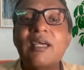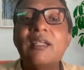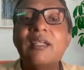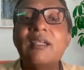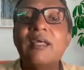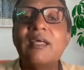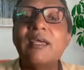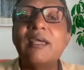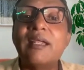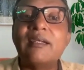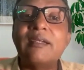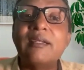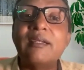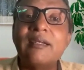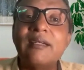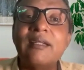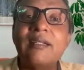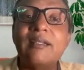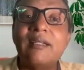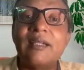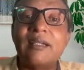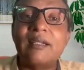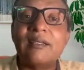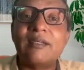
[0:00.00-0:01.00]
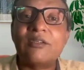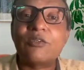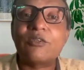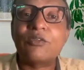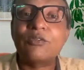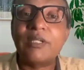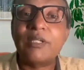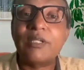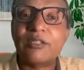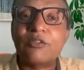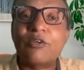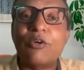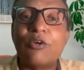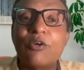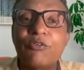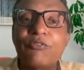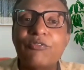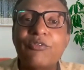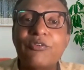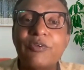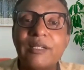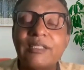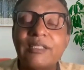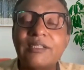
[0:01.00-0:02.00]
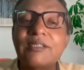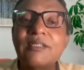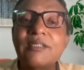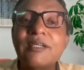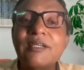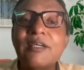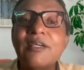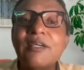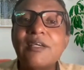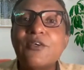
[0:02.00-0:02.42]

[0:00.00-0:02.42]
and I attended that conference.